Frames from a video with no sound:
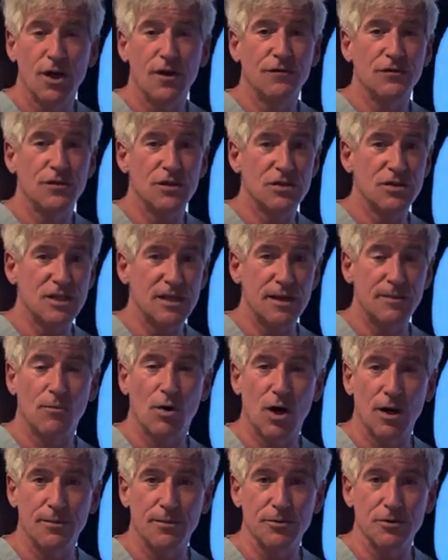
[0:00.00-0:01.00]
If you see
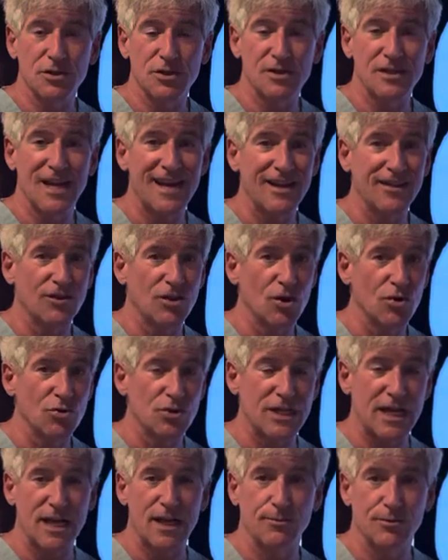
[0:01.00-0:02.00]
marble steak, those
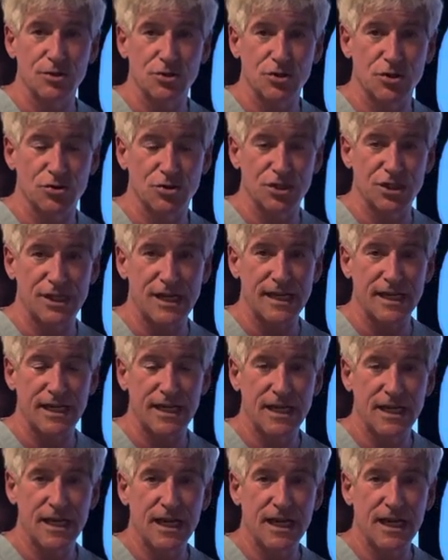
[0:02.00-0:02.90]
animals are sick.